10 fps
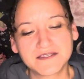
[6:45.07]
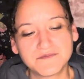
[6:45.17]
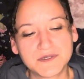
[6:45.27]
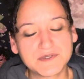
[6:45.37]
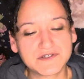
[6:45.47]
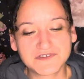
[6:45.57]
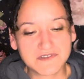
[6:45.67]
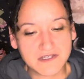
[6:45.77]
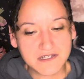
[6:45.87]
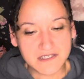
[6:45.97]
maybe you're
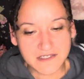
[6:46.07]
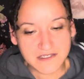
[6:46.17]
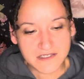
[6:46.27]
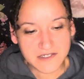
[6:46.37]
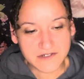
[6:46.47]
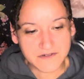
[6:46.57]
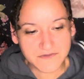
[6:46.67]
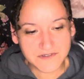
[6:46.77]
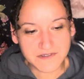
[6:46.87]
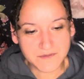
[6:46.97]
studying here
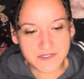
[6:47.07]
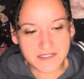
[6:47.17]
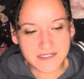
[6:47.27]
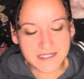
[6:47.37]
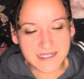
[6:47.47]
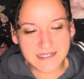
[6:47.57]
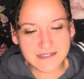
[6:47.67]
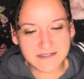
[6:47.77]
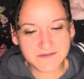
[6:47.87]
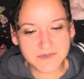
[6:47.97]
for something,
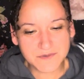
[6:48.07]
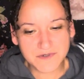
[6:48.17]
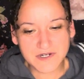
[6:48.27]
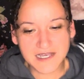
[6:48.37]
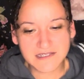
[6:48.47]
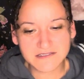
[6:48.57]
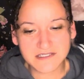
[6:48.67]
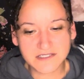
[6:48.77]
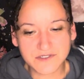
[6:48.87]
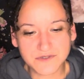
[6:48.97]
and people are
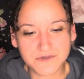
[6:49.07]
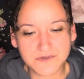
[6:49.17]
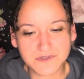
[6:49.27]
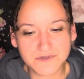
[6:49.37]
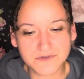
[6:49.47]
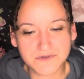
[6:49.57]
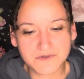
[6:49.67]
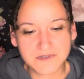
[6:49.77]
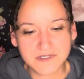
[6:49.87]
asking you to,